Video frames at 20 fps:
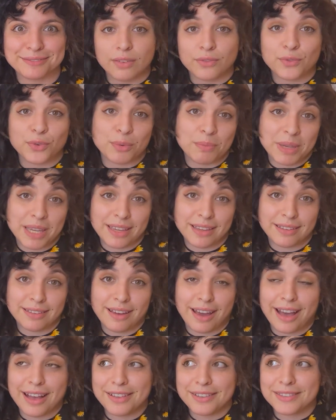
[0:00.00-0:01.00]
For me,
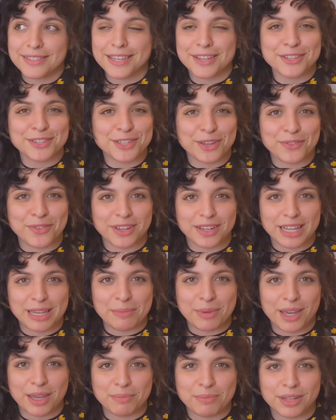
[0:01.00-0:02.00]
I'll sell stuff on
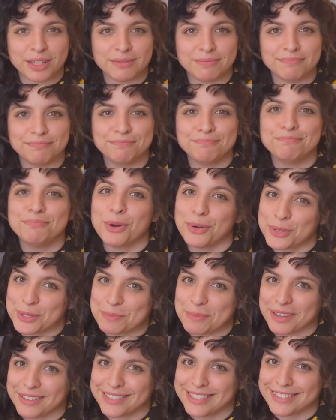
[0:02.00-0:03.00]
eBay, but most
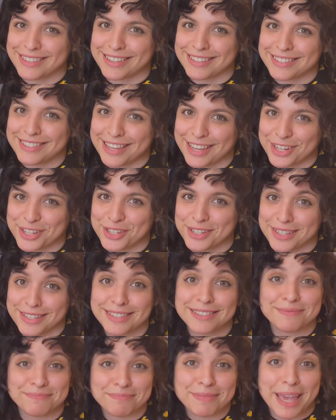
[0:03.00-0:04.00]
months the section
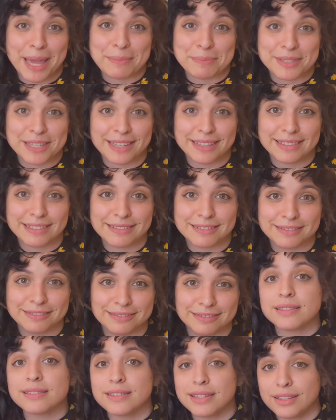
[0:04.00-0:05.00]
is empty.
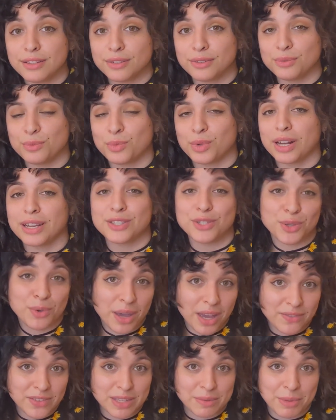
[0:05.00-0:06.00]
Still, when I do
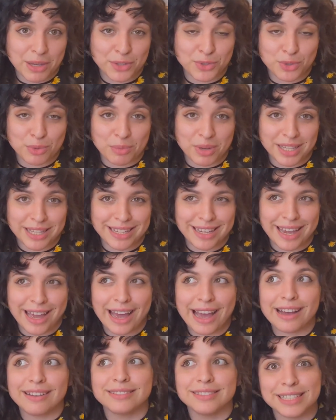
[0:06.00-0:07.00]
have some extra money,
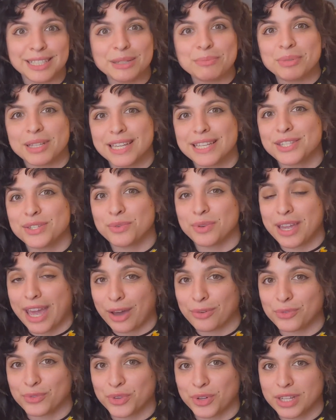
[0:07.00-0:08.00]
I'll need a place to
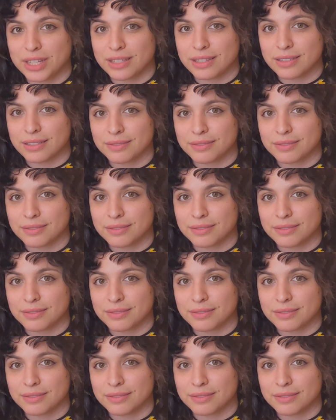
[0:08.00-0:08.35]
account for it.